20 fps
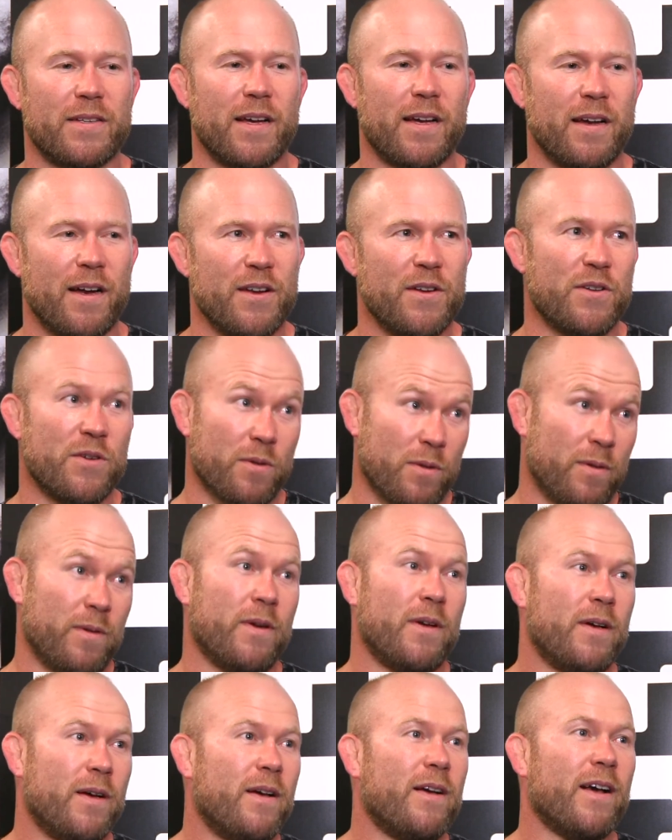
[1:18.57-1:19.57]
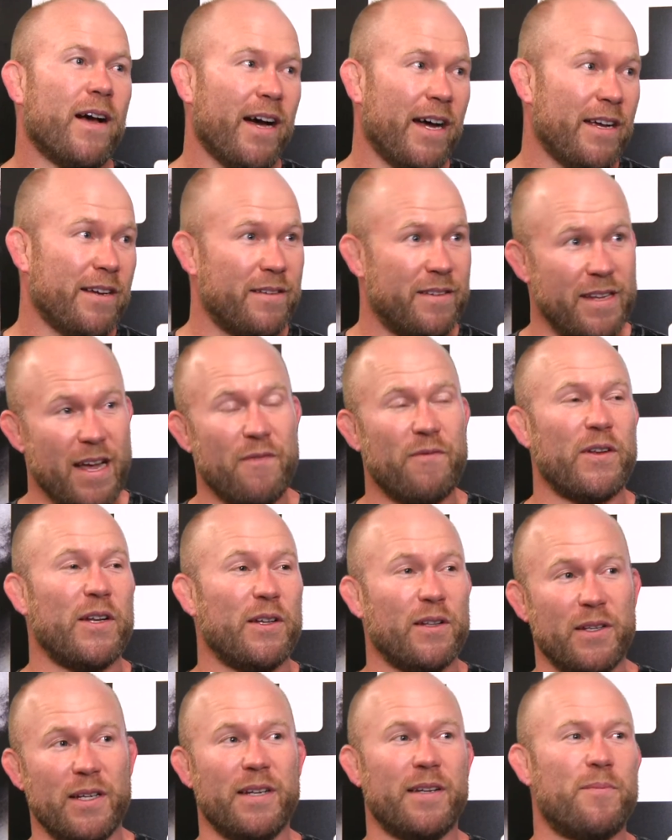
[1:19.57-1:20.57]
I knew I had
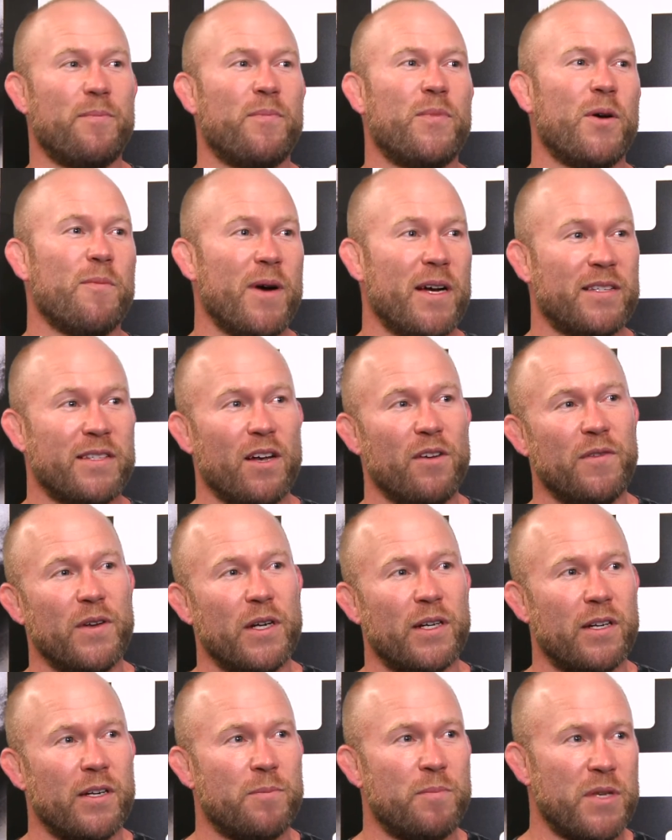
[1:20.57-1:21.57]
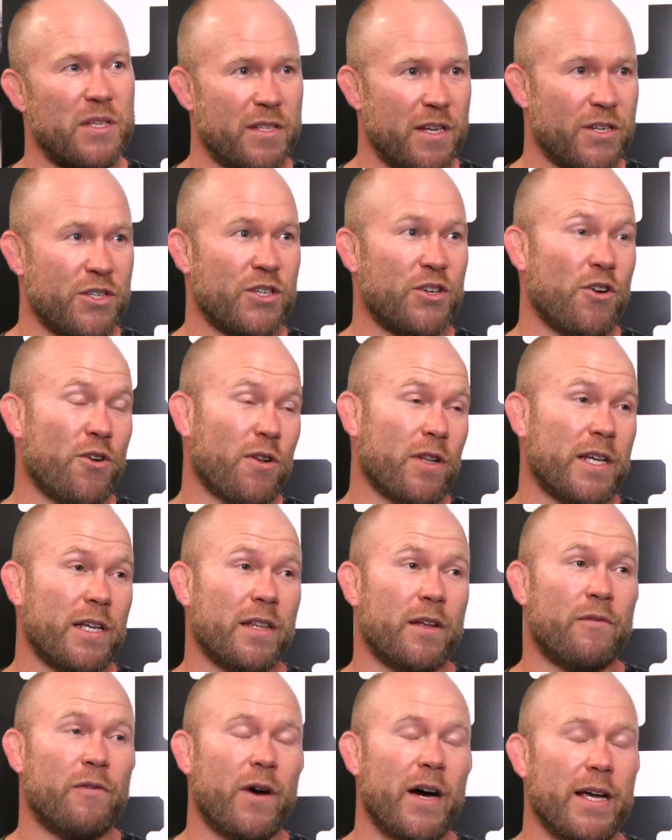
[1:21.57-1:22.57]
definitely put myself in a good position early in
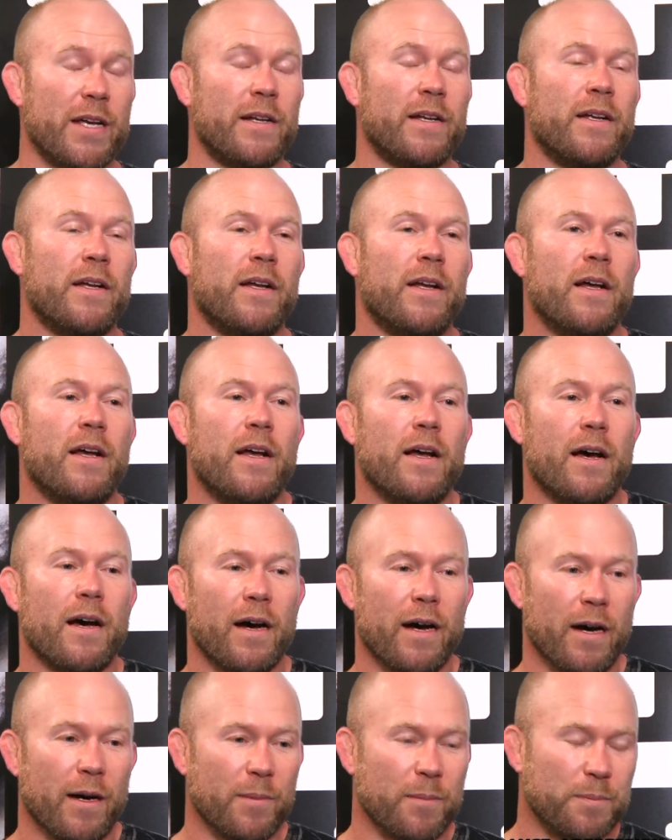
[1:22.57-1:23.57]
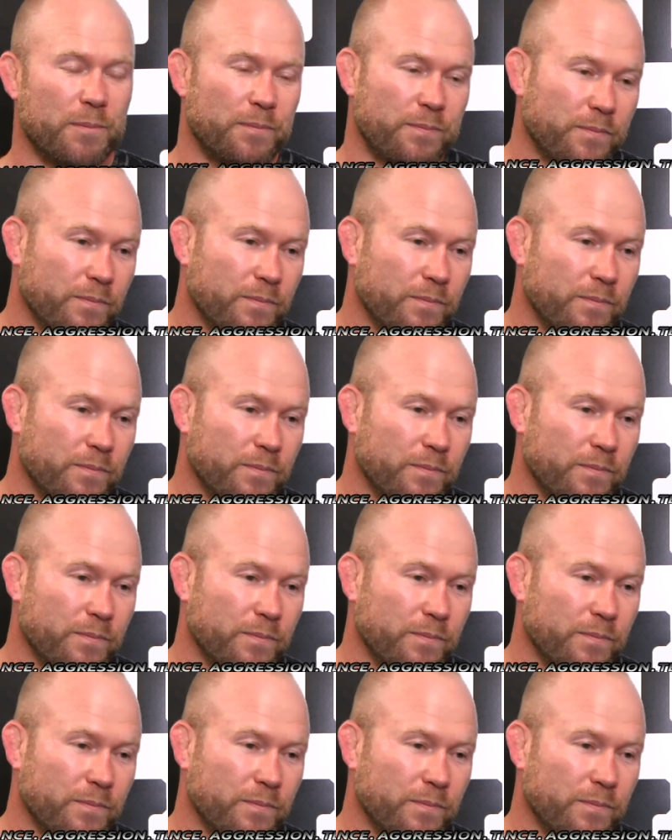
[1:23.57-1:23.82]
the fight. And